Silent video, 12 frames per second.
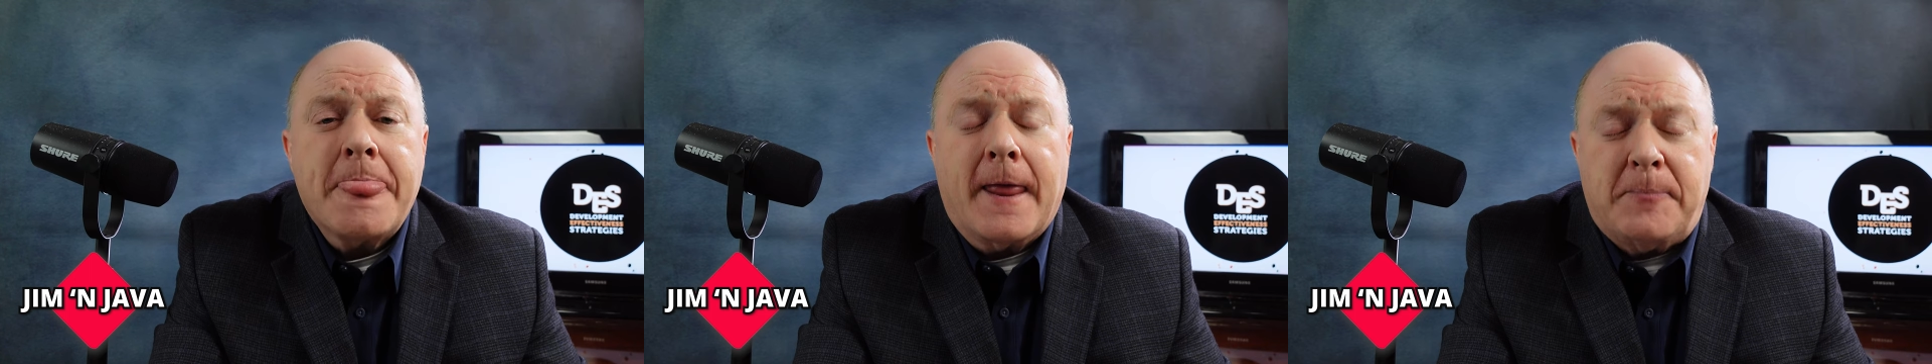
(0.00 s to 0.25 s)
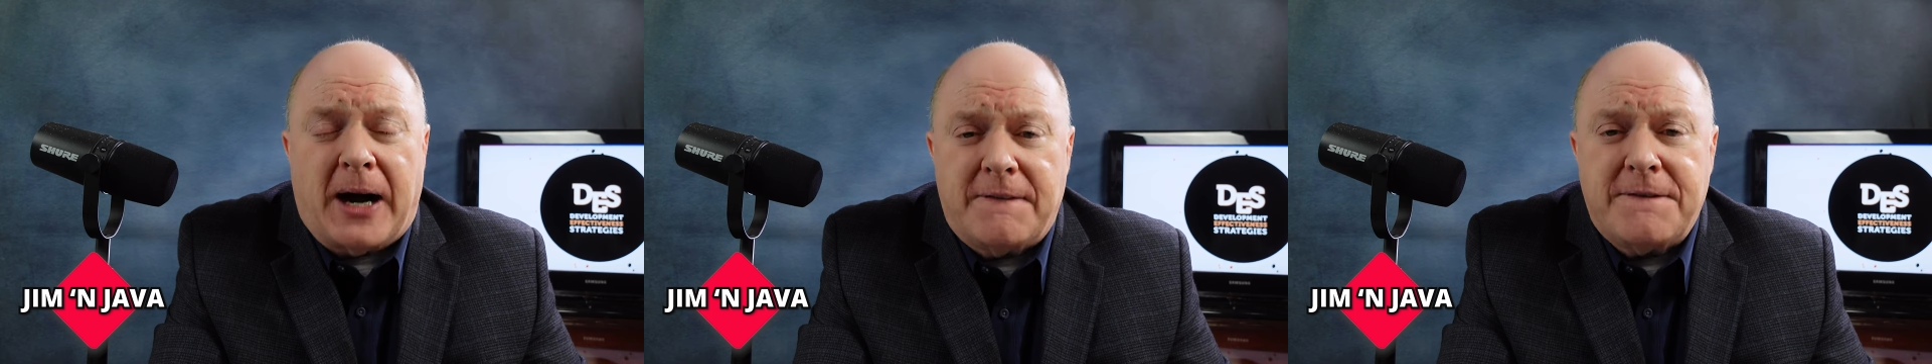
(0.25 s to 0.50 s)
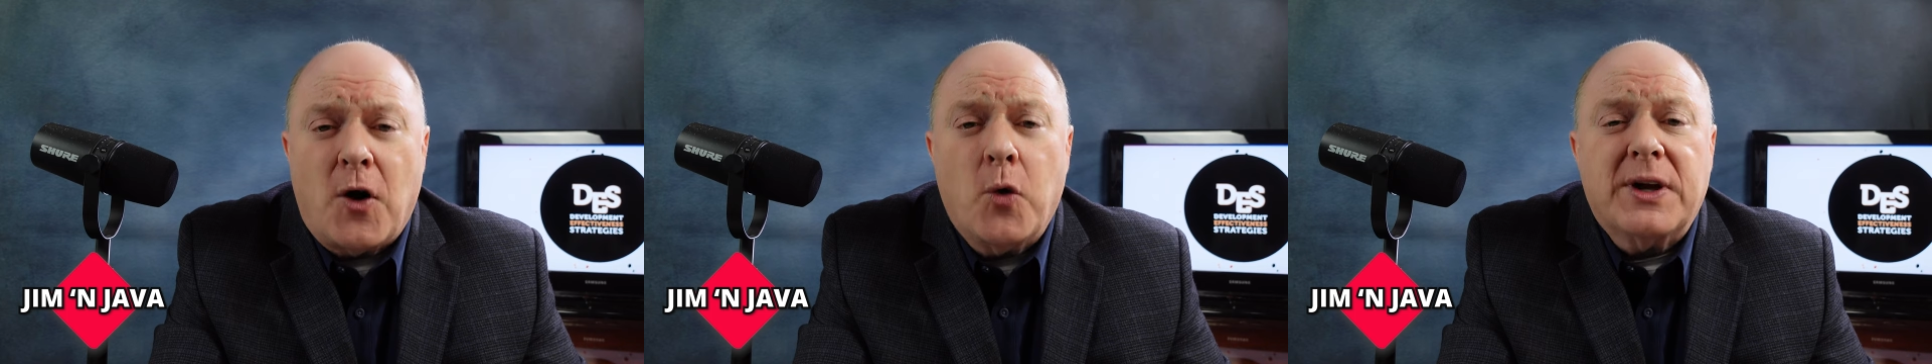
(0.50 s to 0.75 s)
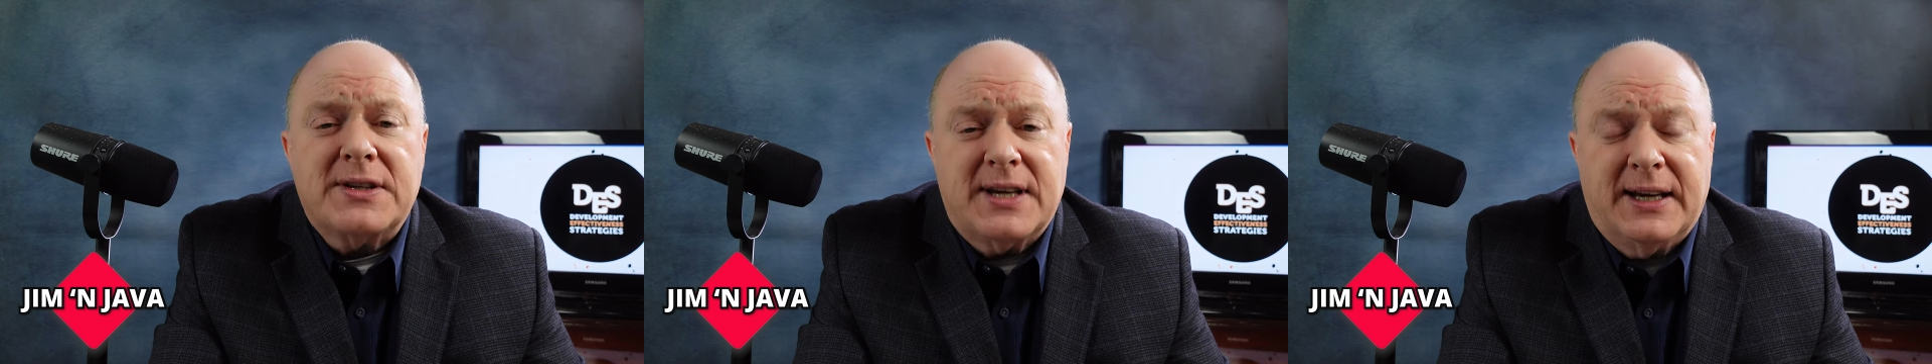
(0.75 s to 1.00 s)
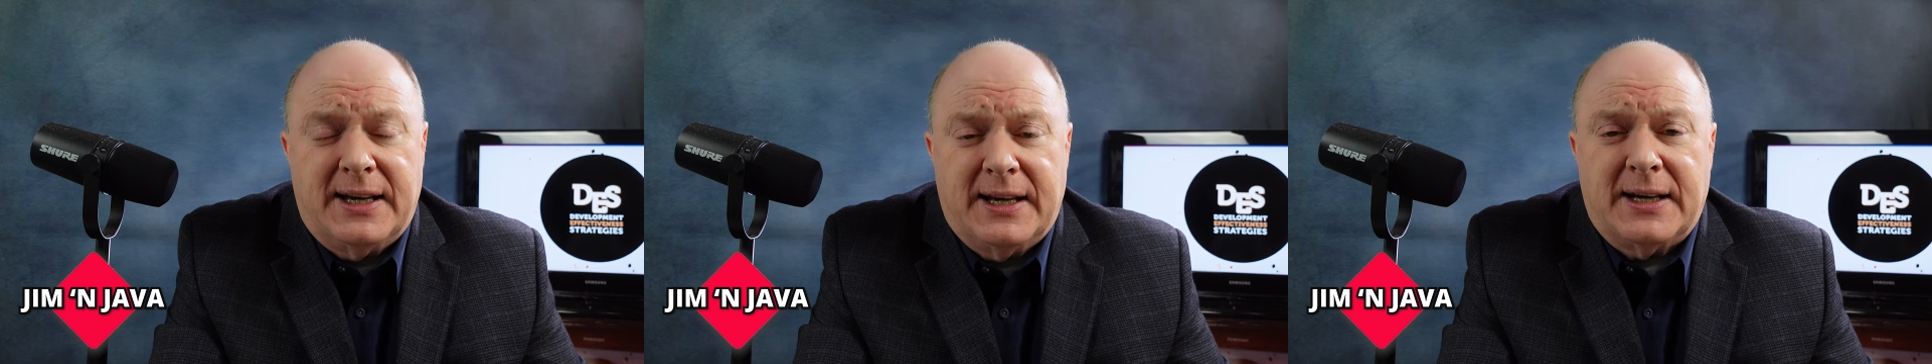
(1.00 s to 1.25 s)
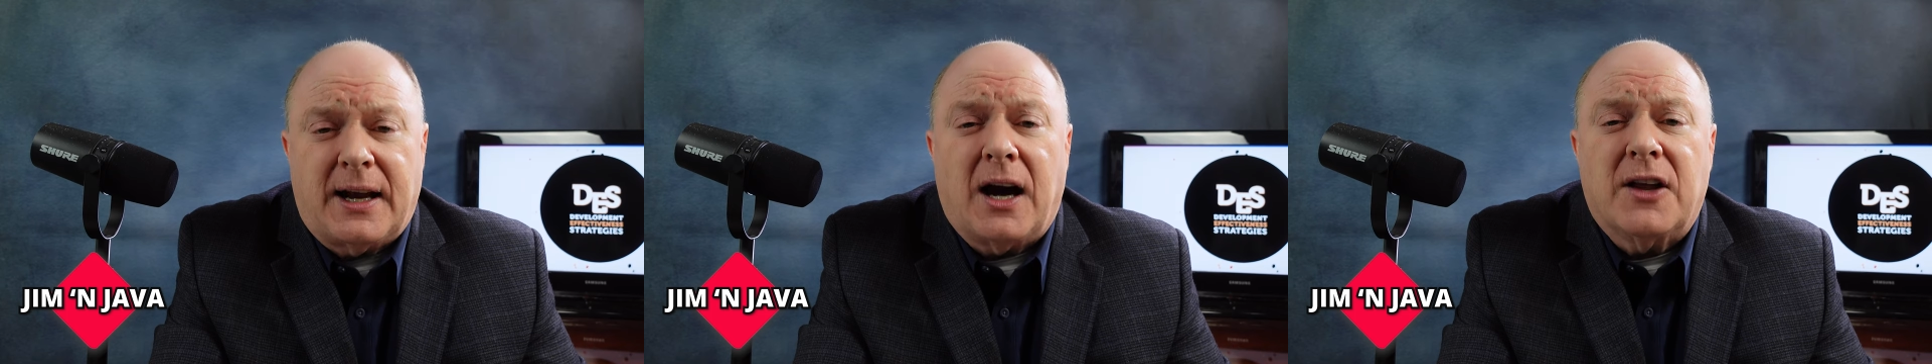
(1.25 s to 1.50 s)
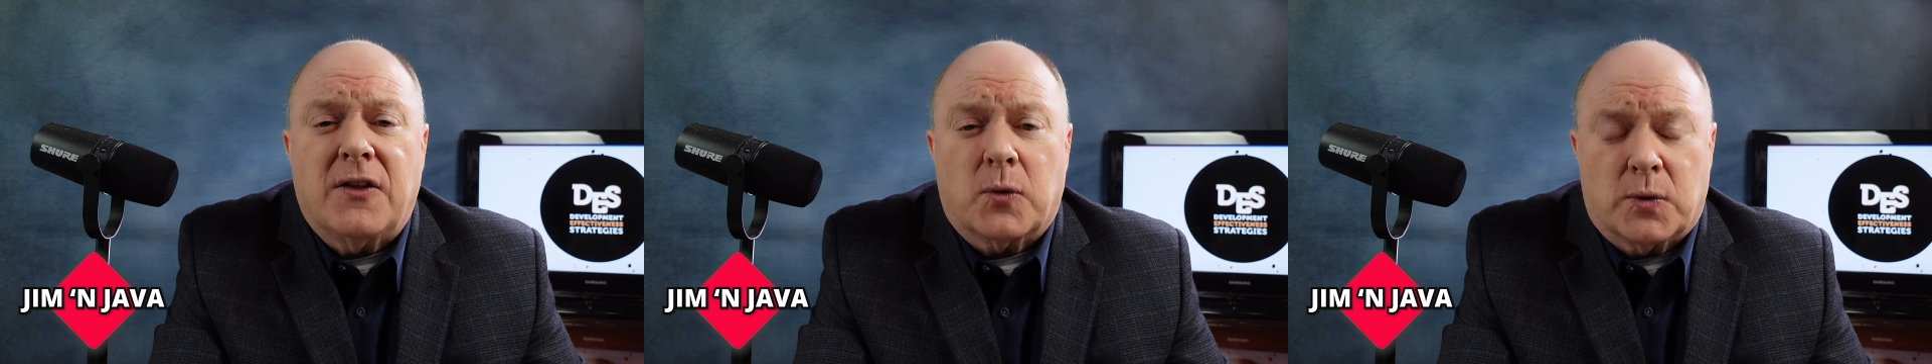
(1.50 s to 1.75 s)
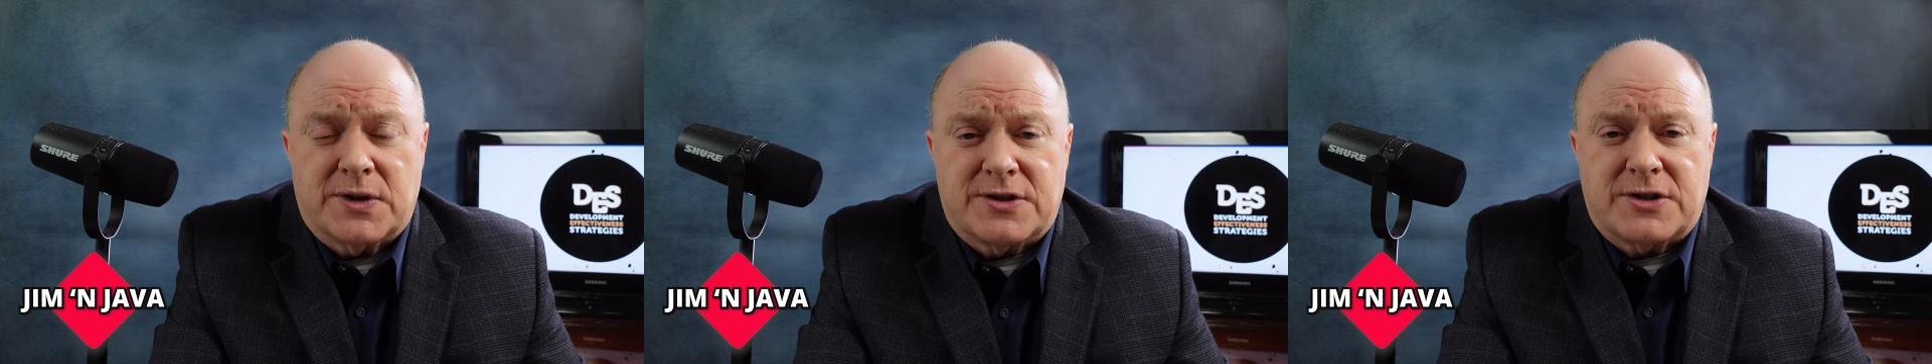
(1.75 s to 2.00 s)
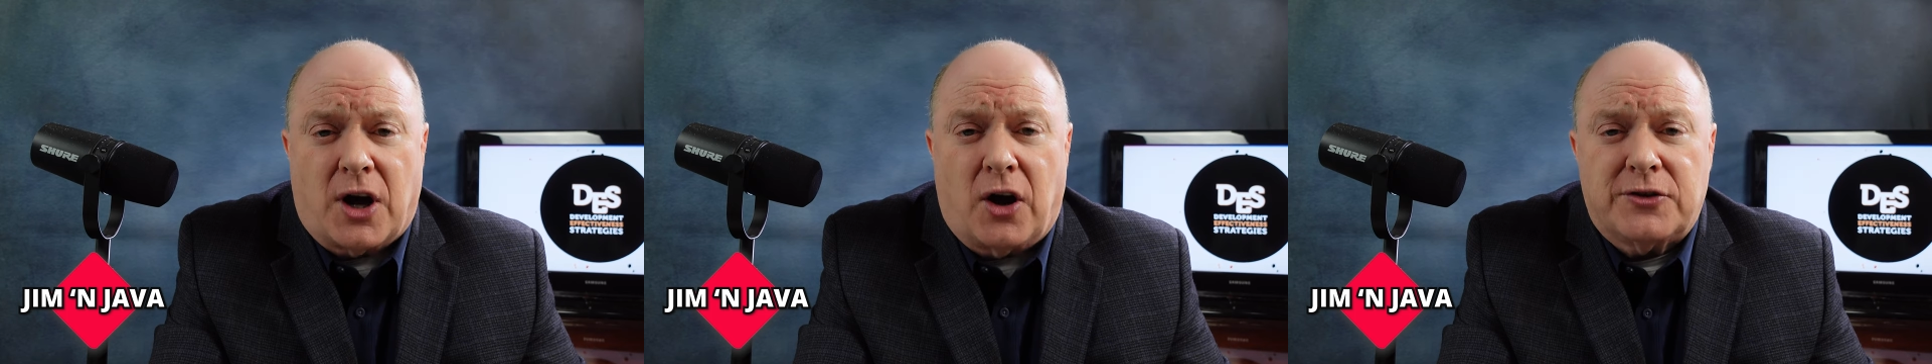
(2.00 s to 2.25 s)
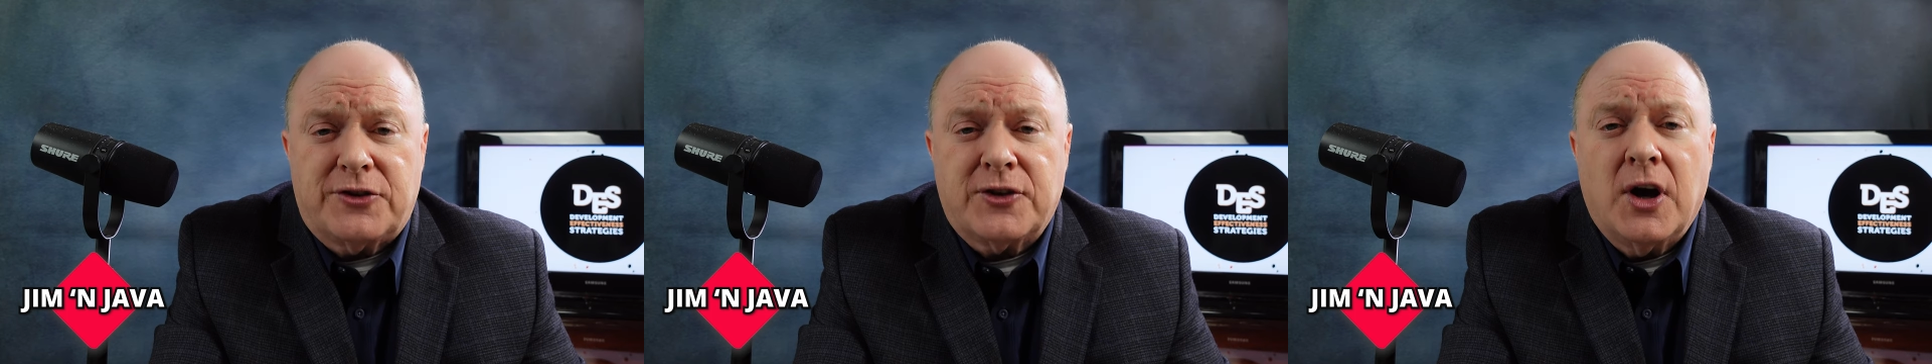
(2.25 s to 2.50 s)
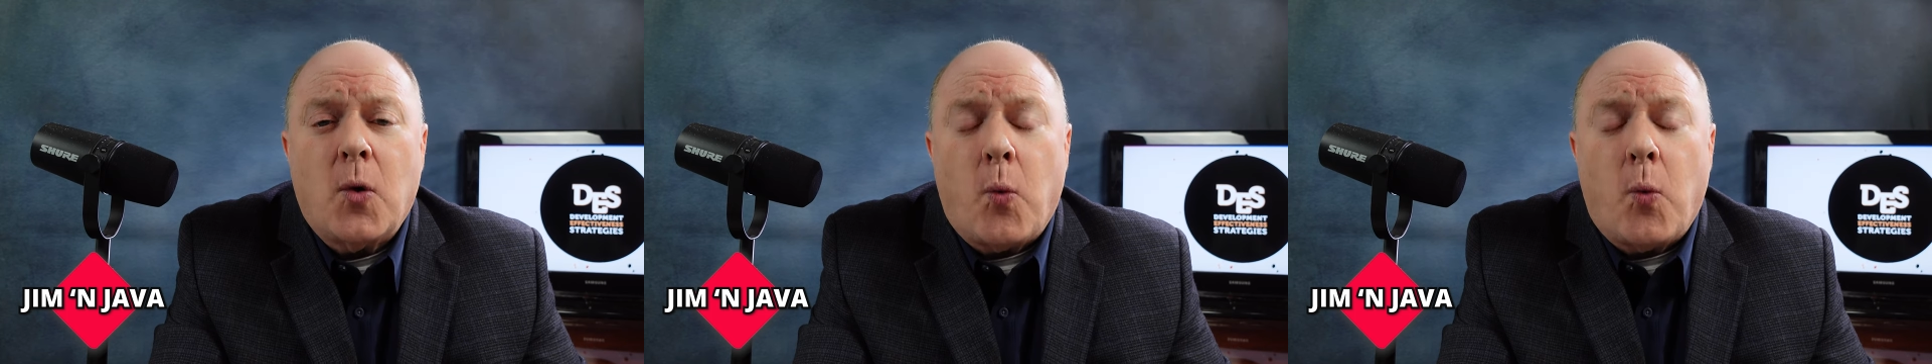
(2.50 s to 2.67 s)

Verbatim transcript: about focusing in on the results.